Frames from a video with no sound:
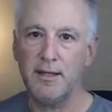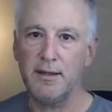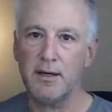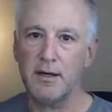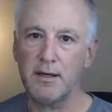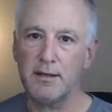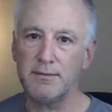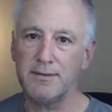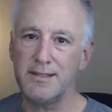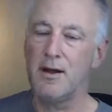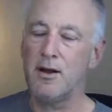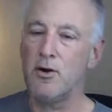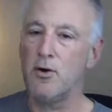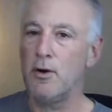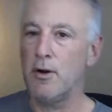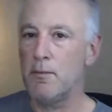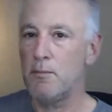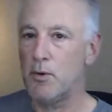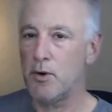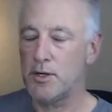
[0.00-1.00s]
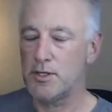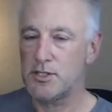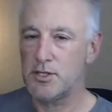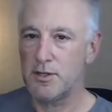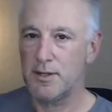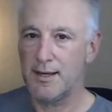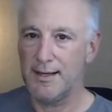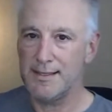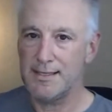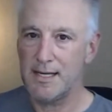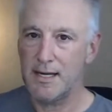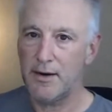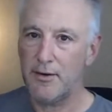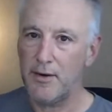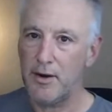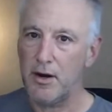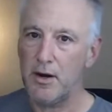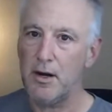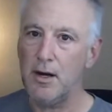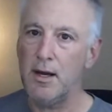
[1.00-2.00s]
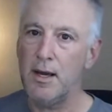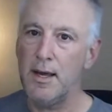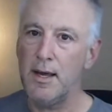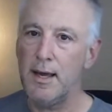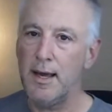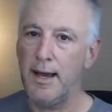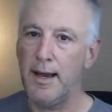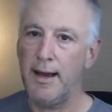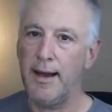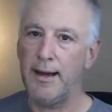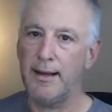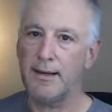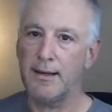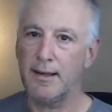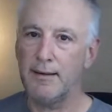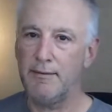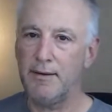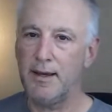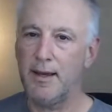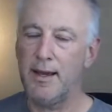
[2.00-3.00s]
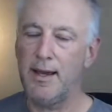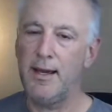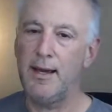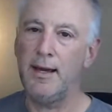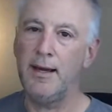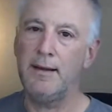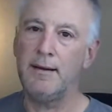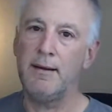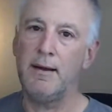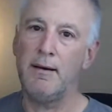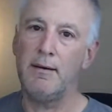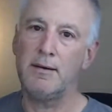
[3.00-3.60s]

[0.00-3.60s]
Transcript: They're going more to the interior and living in